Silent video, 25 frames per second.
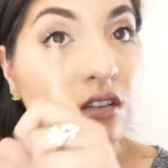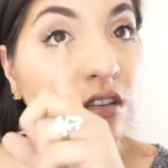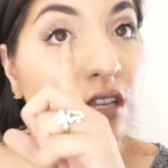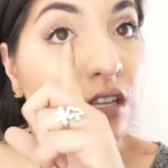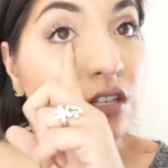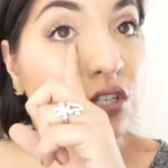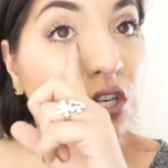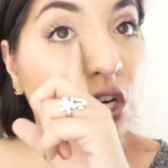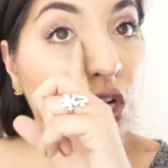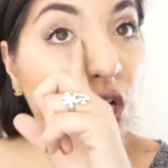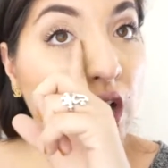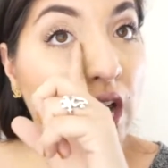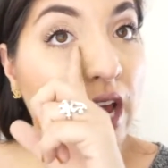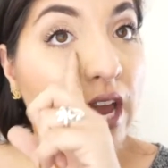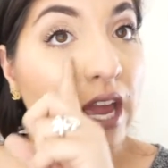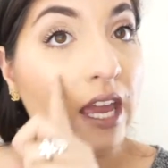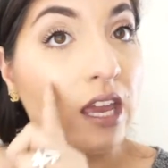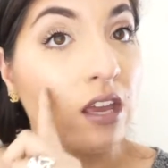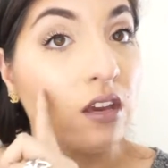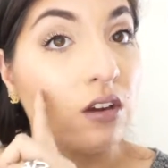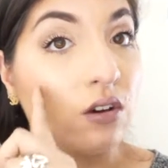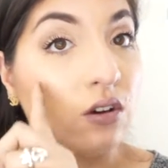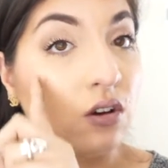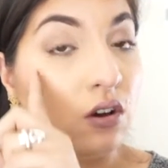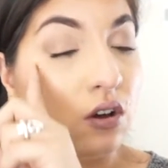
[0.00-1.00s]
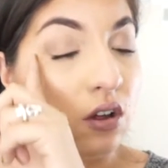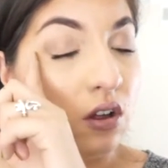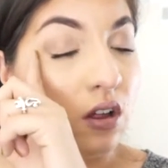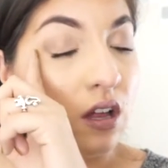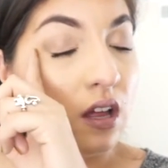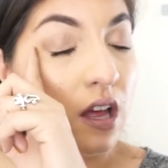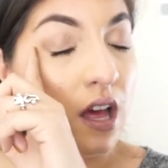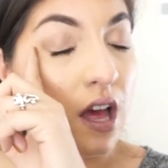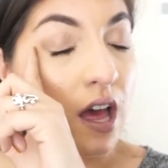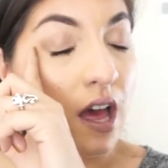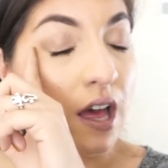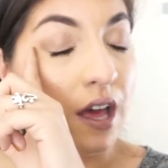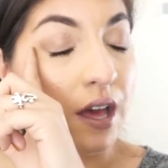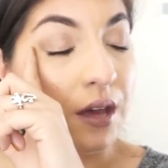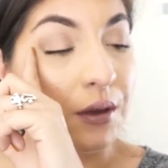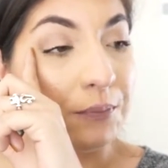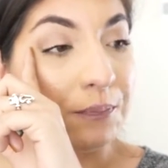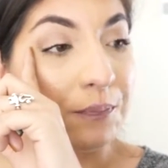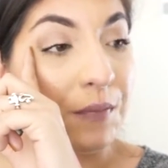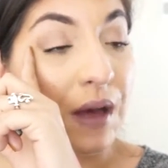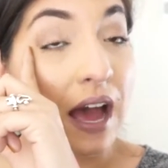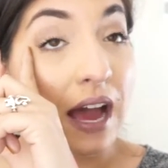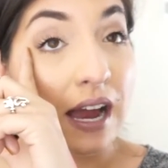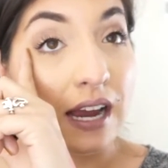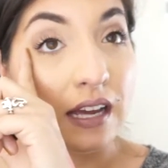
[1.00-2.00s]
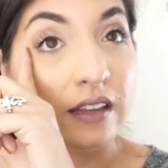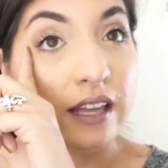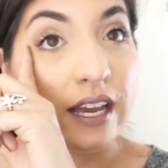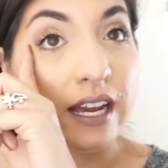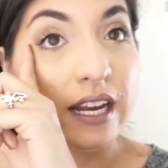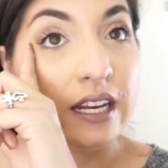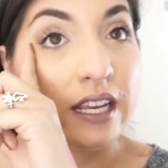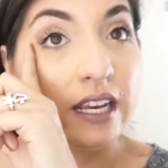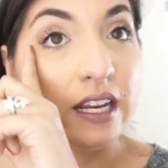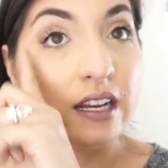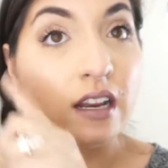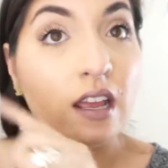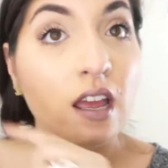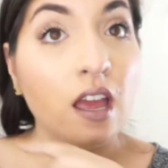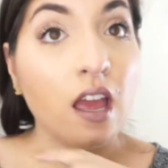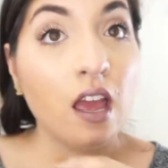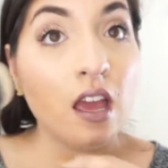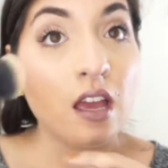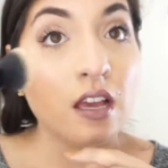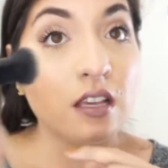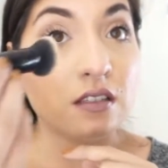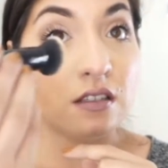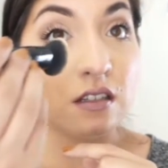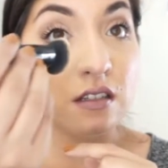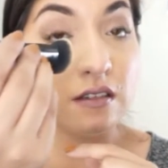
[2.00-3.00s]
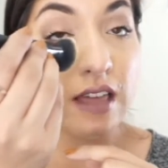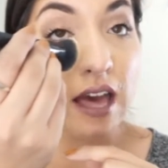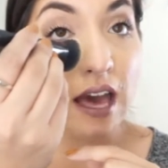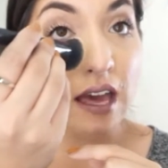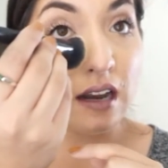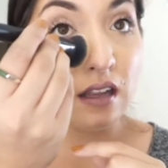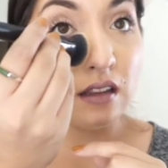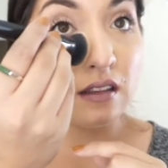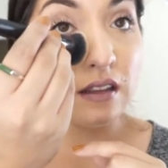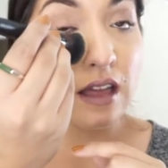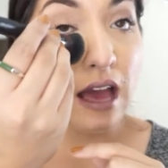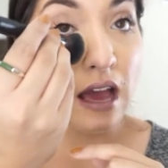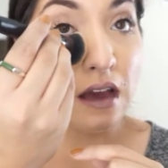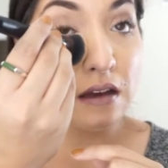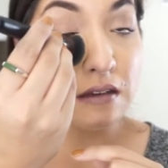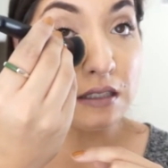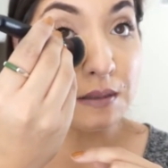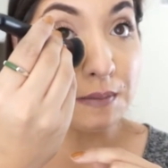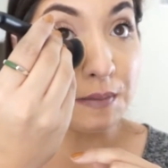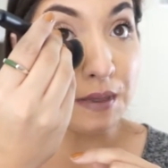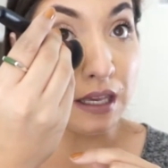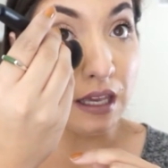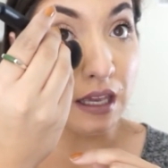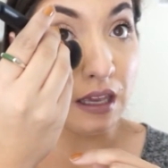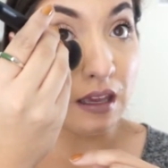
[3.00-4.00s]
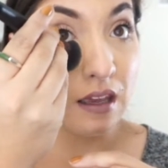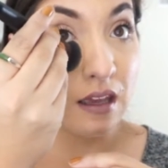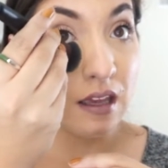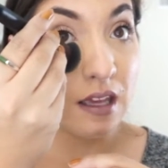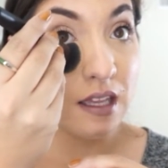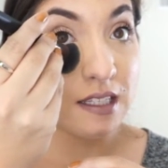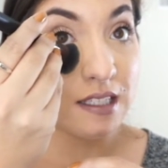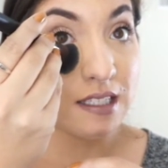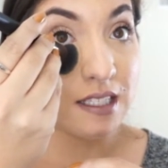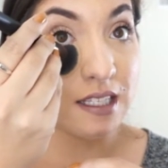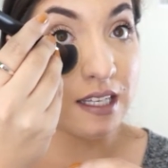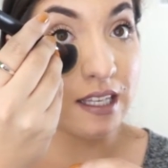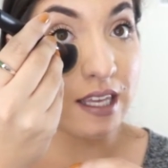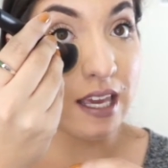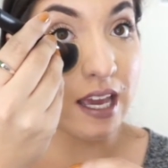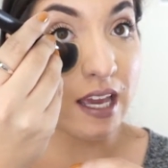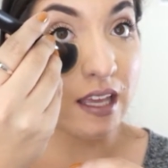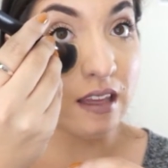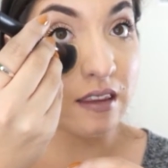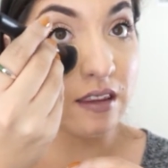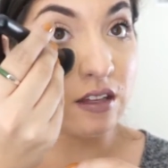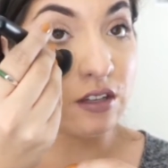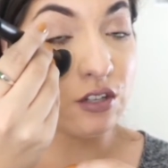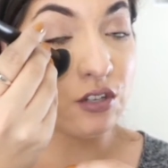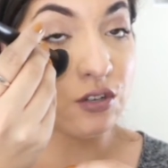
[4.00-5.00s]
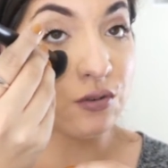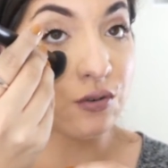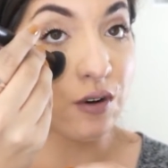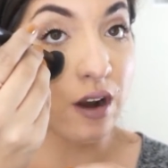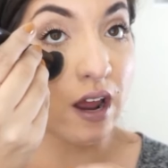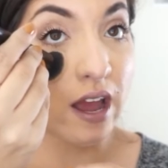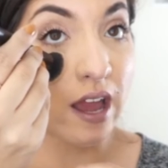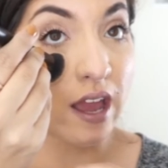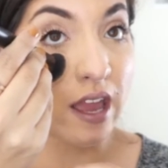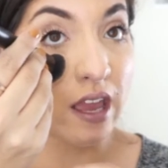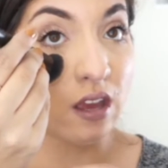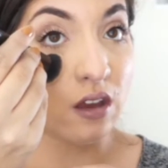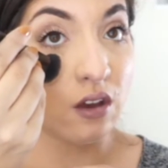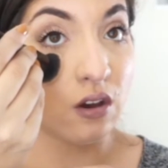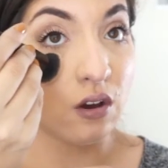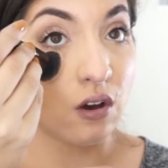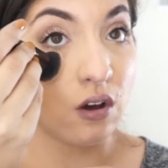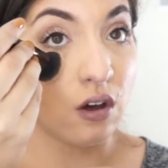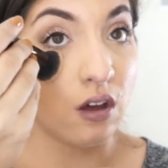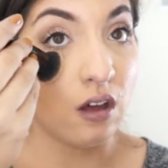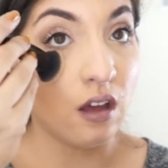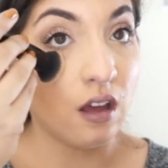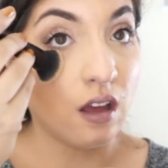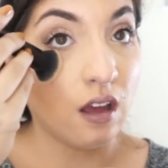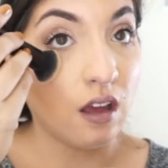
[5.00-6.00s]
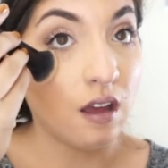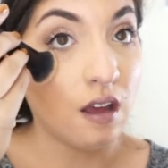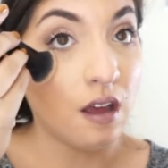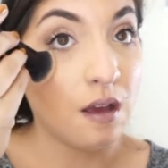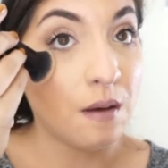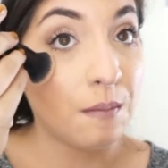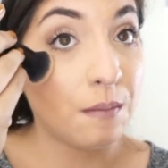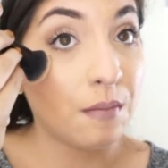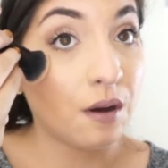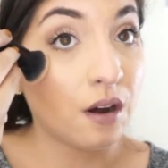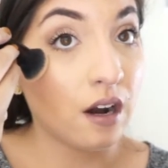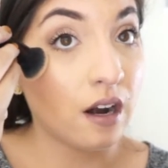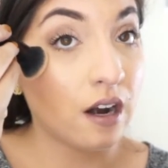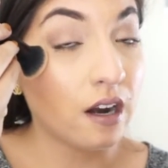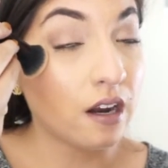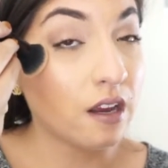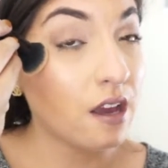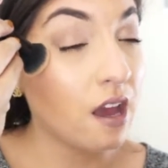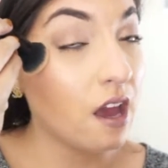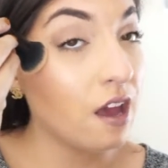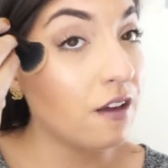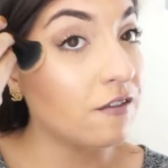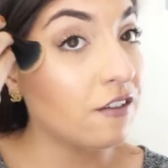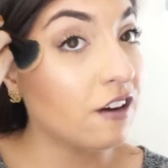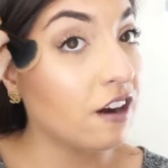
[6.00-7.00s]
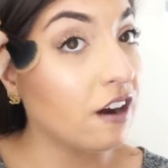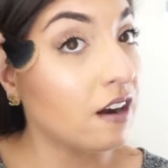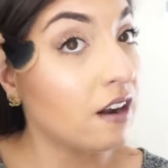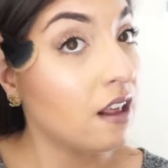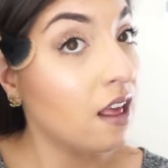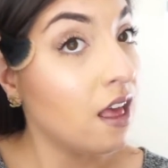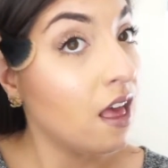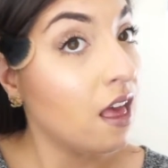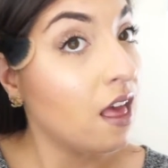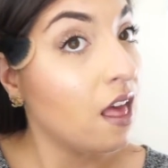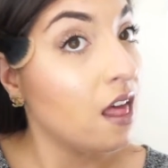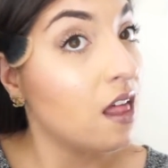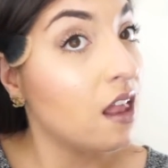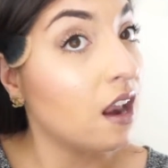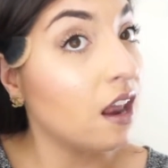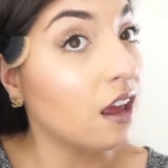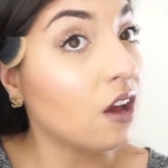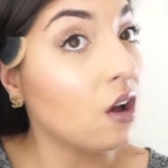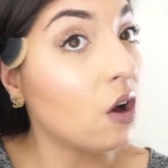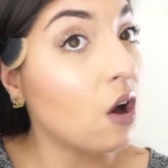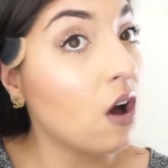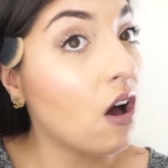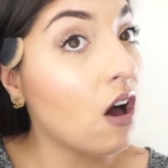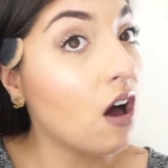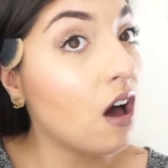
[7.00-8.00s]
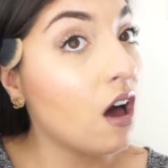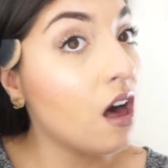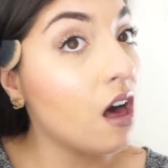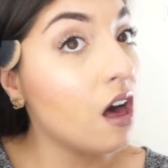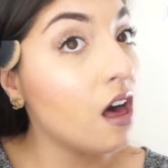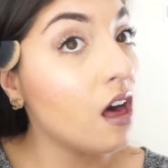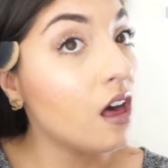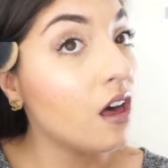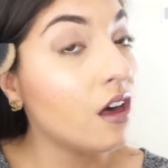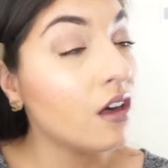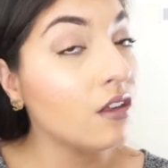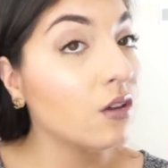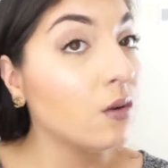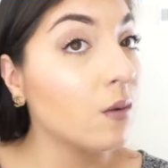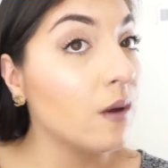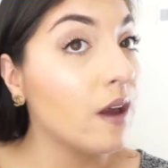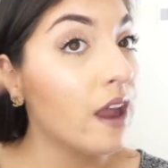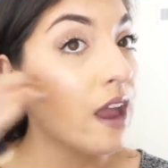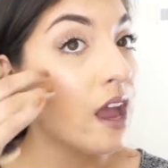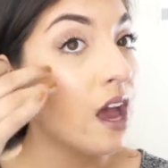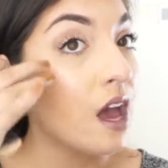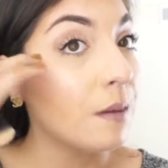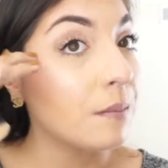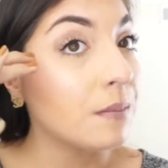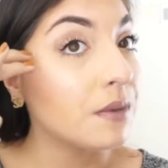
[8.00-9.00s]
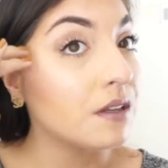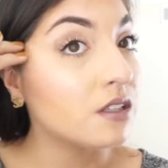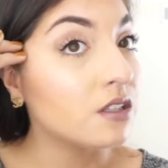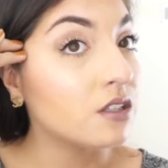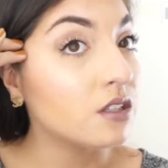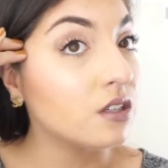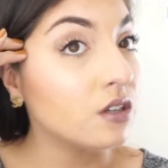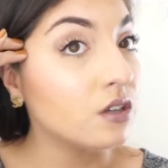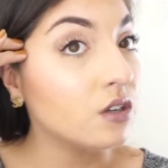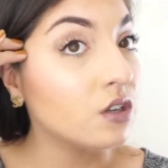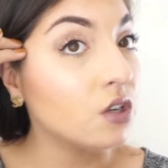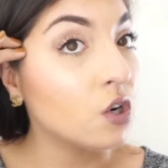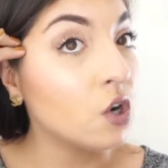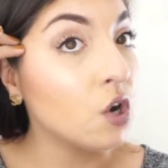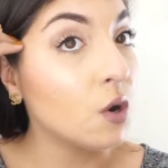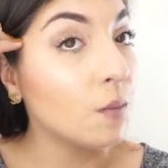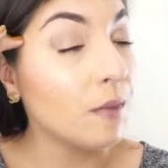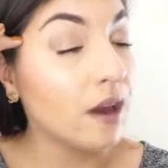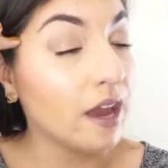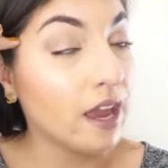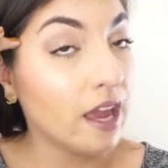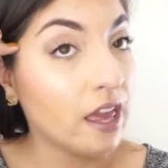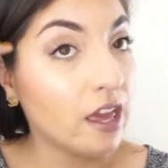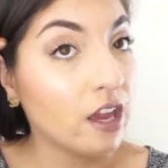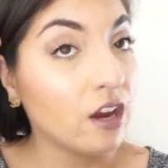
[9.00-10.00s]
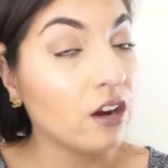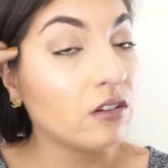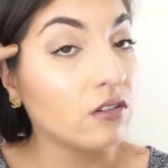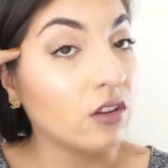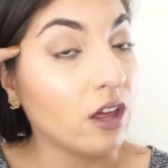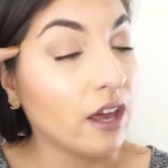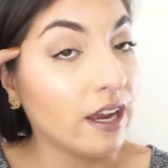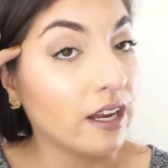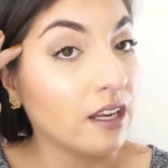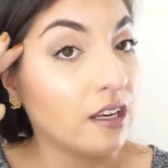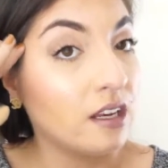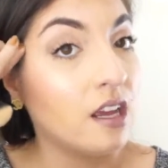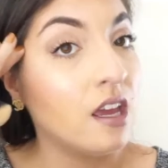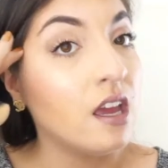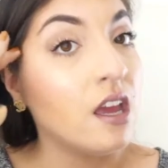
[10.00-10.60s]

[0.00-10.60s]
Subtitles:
the triangle highlighting, so that allows me to get the triangle part covered, and I go all the way up to my hairline.